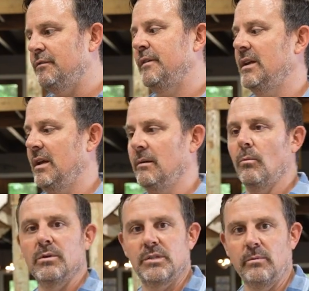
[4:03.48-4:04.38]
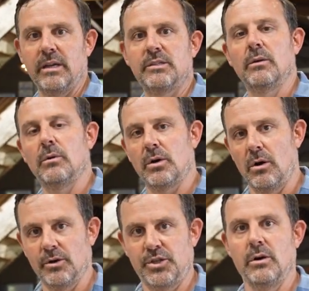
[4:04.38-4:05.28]
fit in once a week to go to a
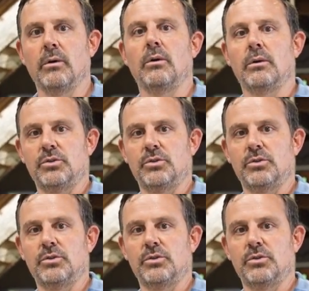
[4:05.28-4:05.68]
car show or go on